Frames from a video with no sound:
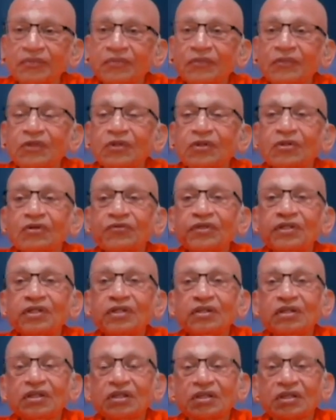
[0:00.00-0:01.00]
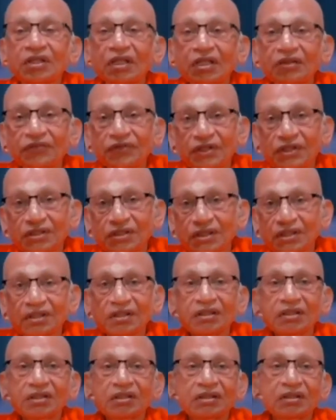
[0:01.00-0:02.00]
So we described
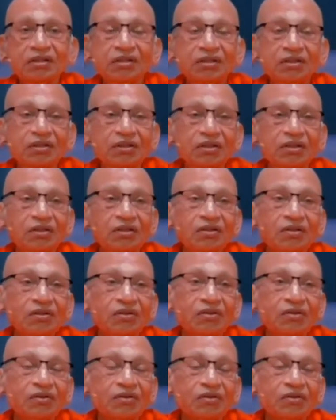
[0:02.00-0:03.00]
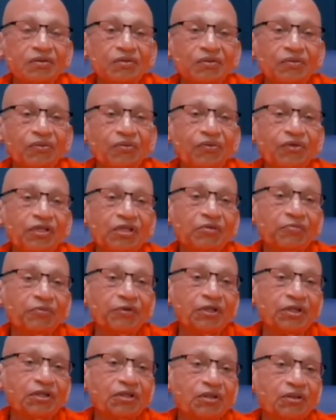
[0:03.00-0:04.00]
yesterday, who is the
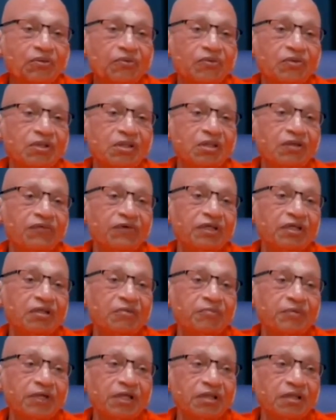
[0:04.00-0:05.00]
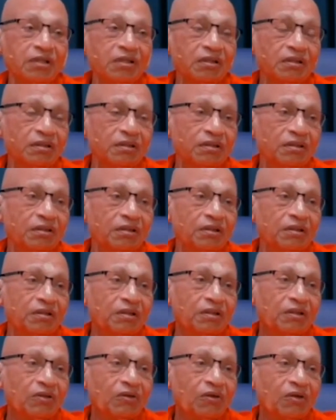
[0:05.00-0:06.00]
person who is living in the present?
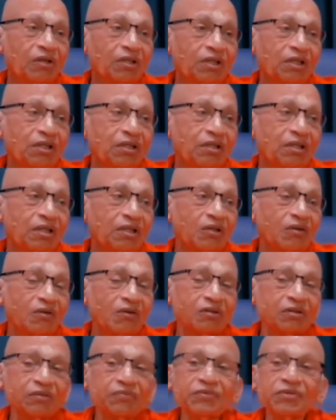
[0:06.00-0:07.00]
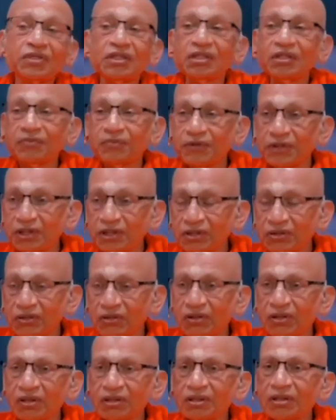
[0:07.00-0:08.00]
Lord Krishna calls him Sthita Prajna,
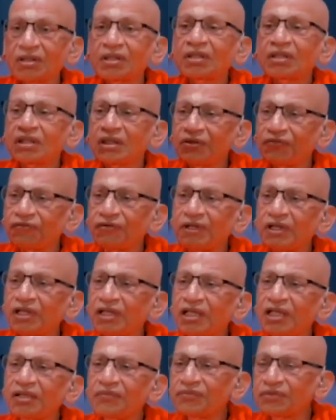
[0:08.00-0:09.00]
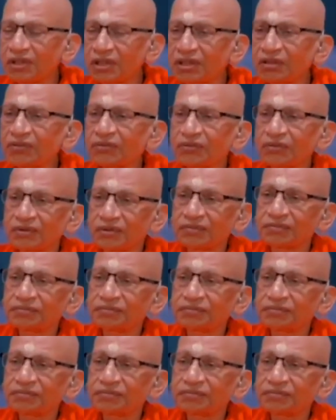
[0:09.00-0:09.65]
or different names he gives.